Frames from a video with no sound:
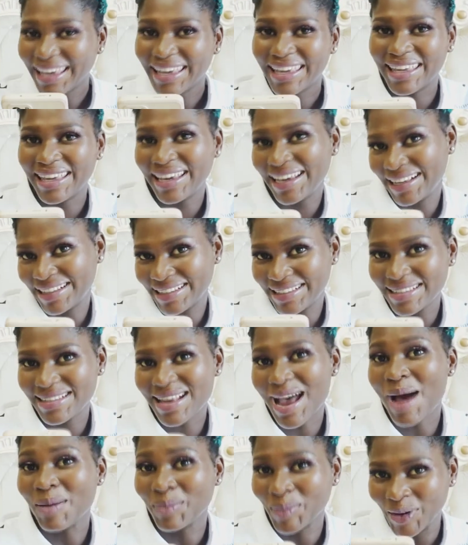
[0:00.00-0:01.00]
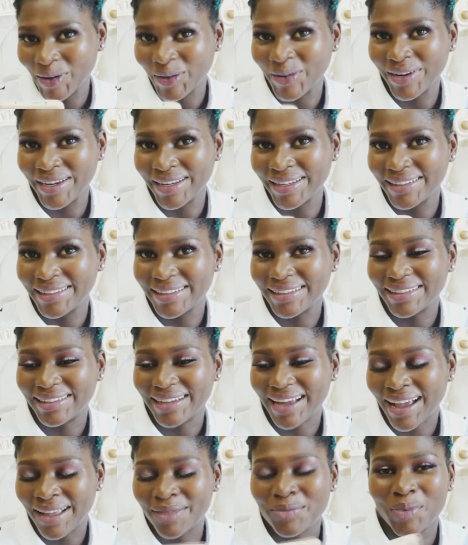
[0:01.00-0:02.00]
Yes, I'm glowing
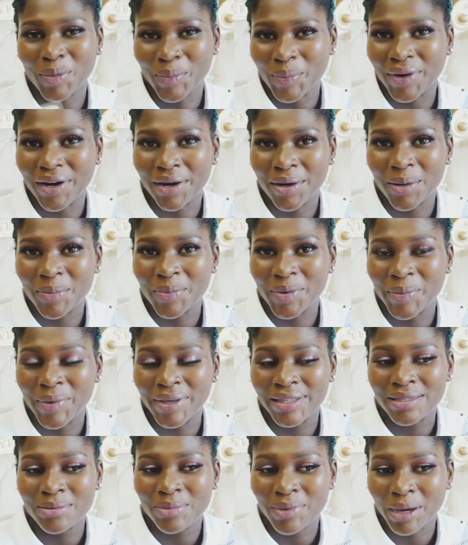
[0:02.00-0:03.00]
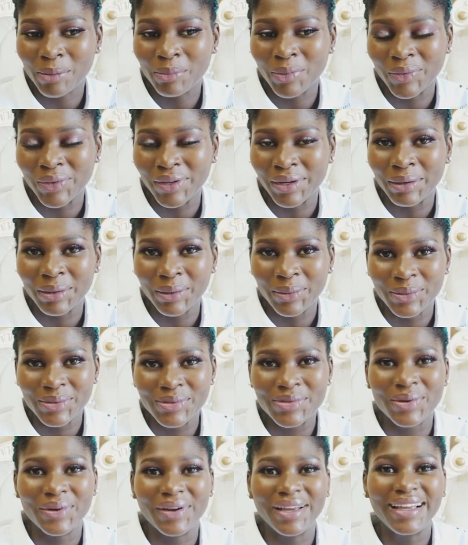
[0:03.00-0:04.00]
and people are complimenting me about the glow,
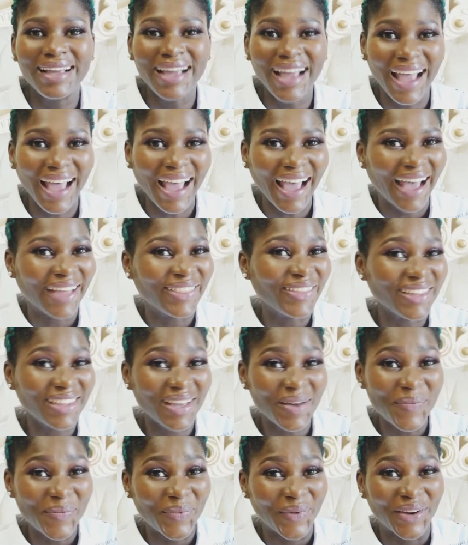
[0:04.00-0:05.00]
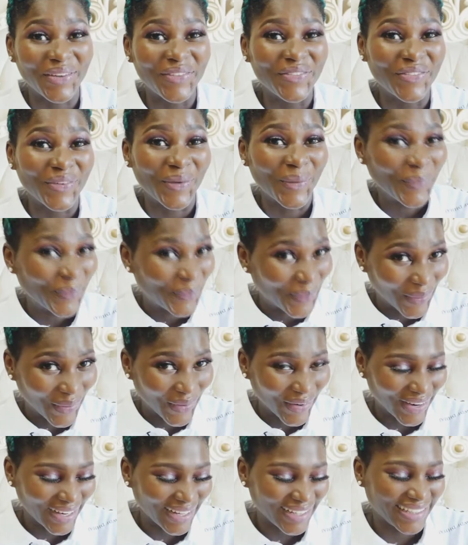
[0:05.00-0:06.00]
so another point for
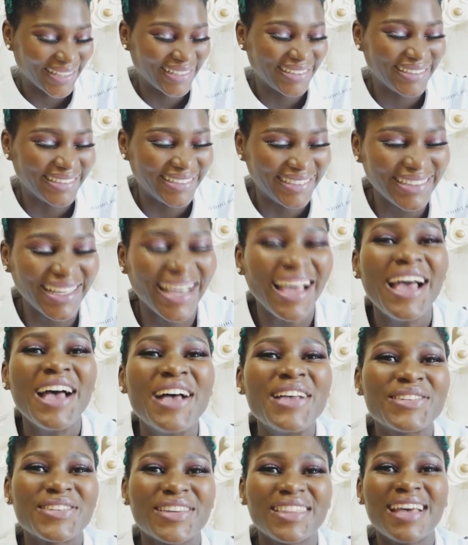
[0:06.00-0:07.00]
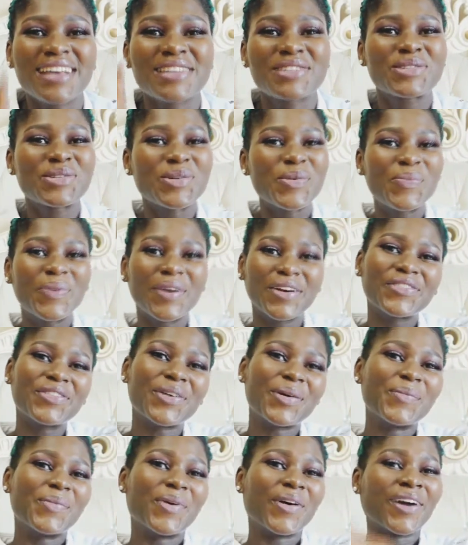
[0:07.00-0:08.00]
boy. So that's 2 points
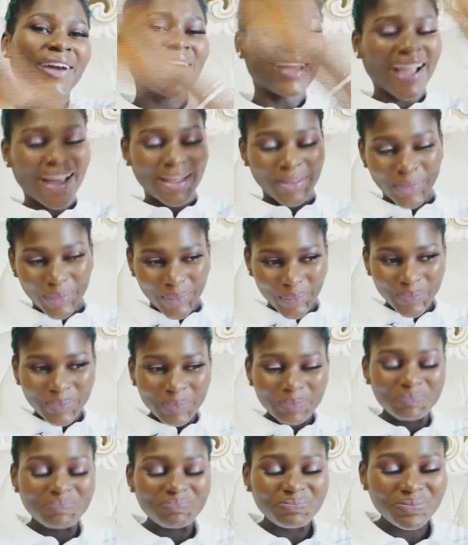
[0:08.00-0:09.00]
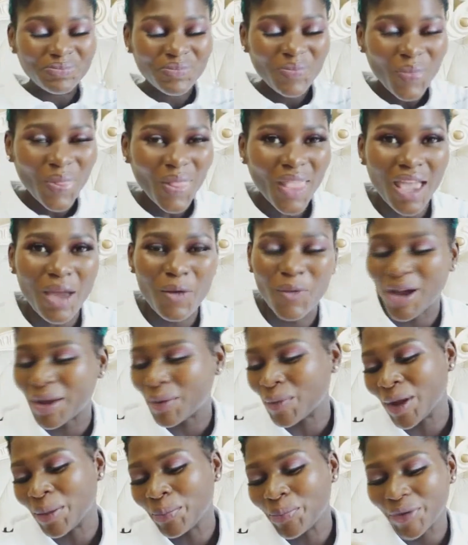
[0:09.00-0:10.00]
for boy, and
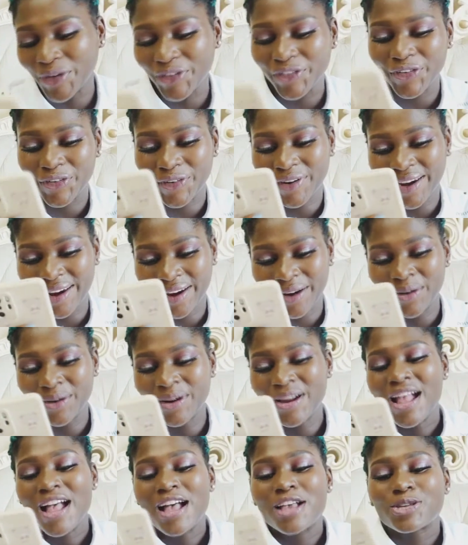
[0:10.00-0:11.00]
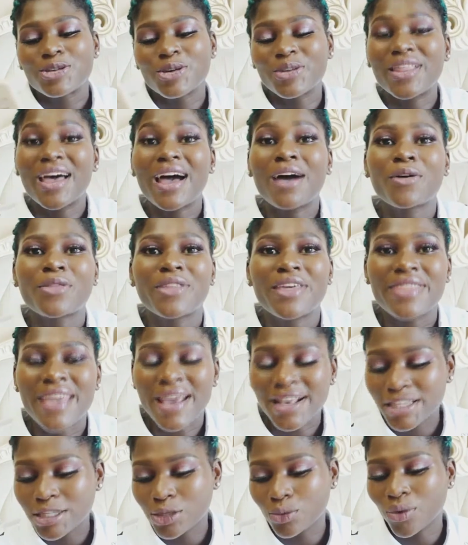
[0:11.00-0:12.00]
One point from girl. So now the
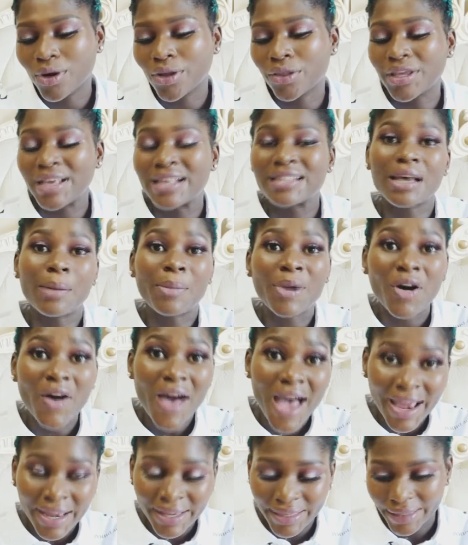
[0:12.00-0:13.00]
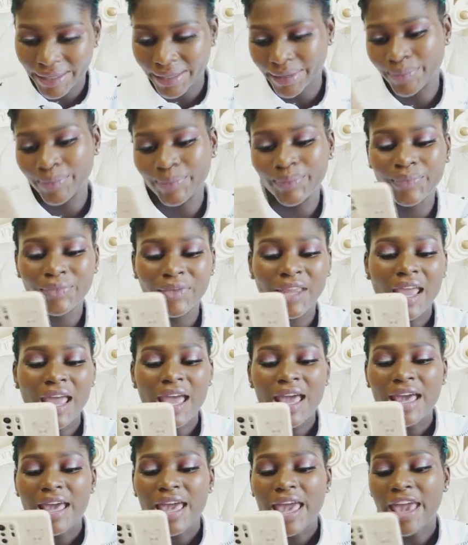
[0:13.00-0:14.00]
next one is about acne.
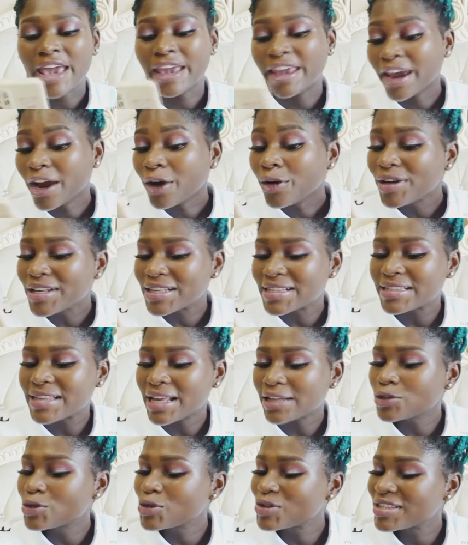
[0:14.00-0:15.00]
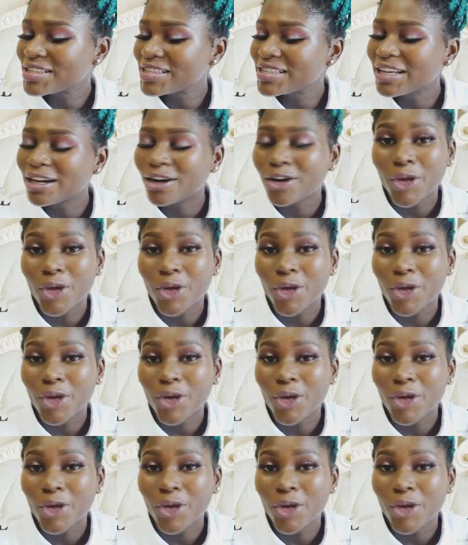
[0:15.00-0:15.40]
A girl is said to steal